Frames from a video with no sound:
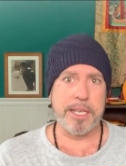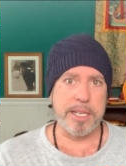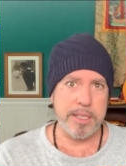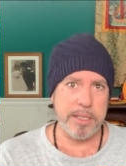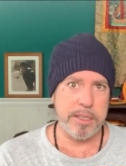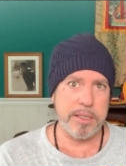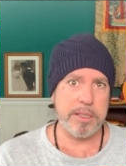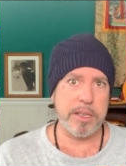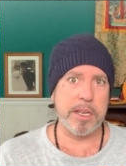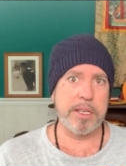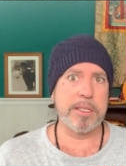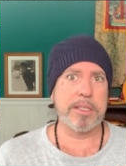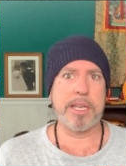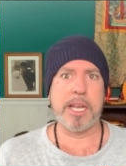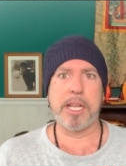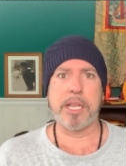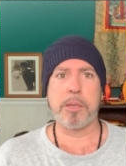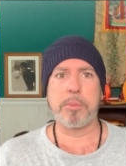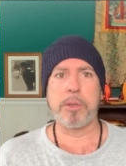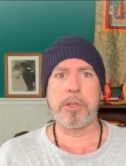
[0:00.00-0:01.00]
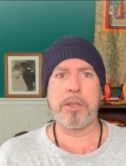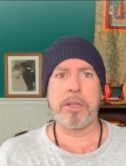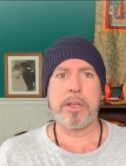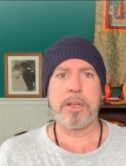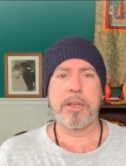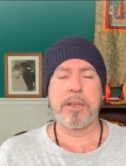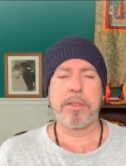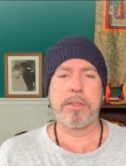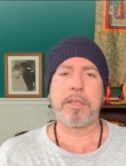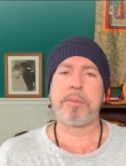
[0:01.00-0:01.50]
is unassailable,
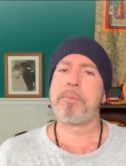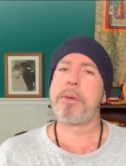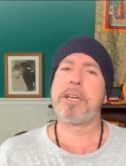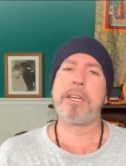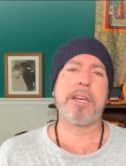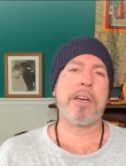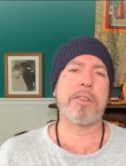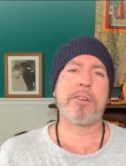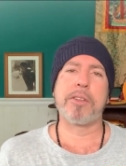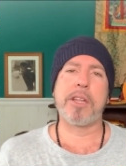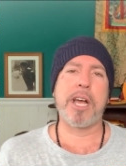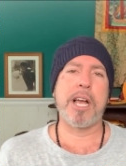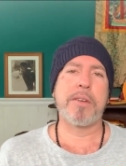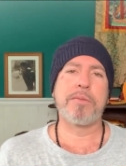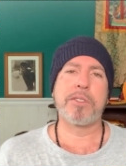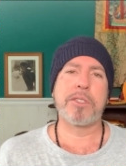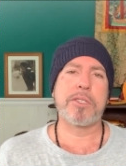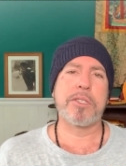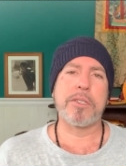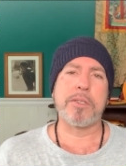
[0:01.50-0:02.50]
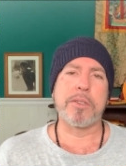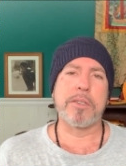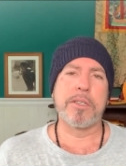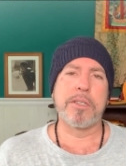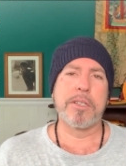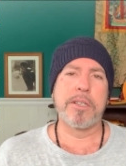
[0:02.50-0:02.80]
then many other lives too.